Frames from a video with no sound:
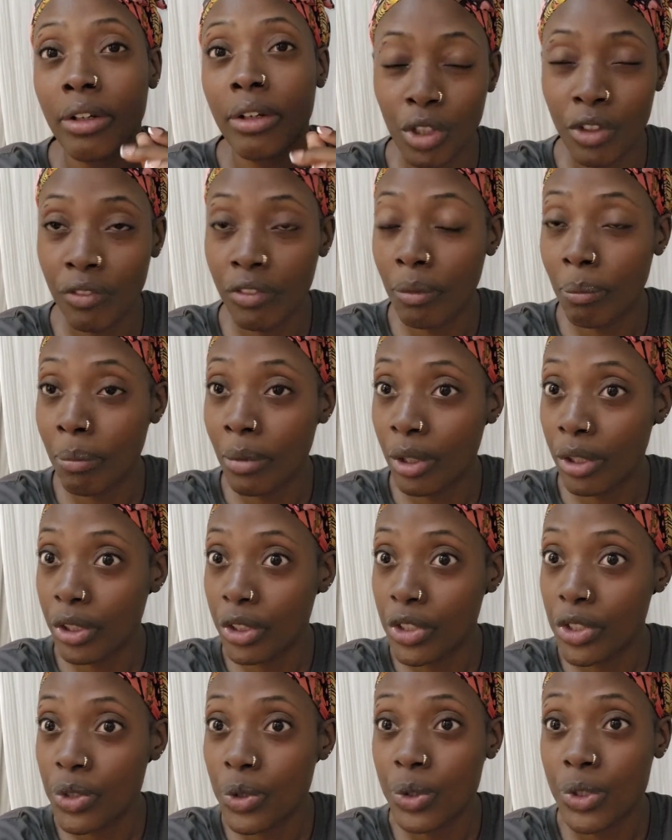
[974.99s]
one of the
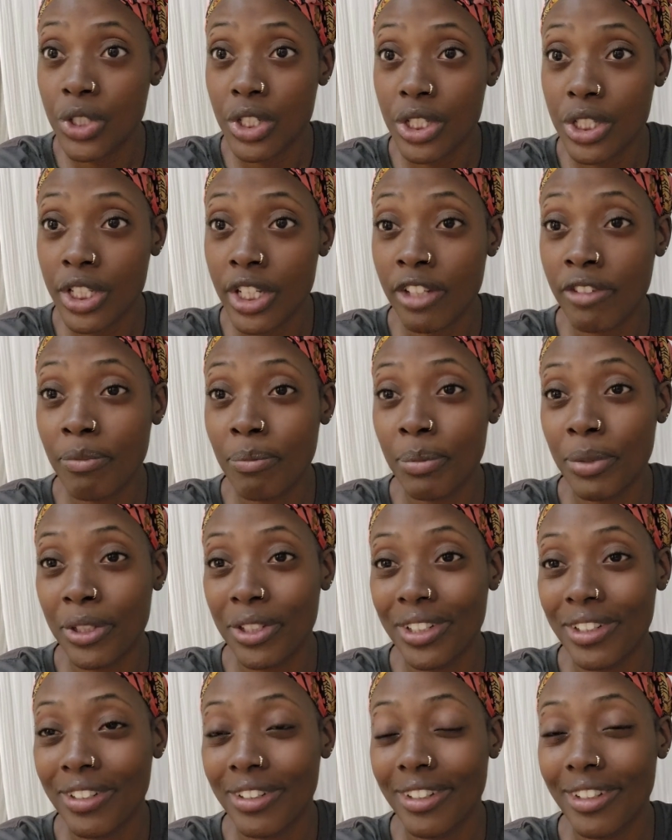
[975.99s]
mothers who just gave
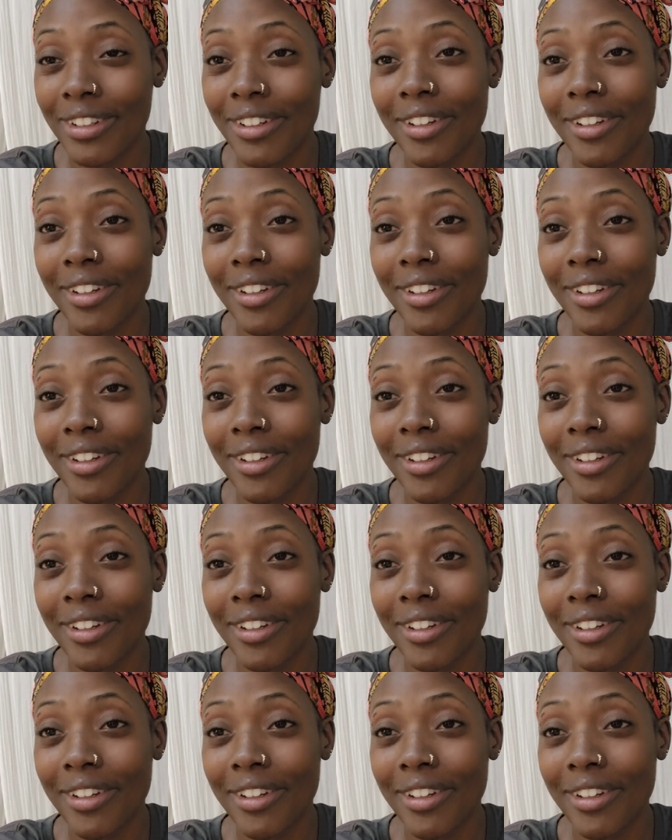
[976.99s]
birth.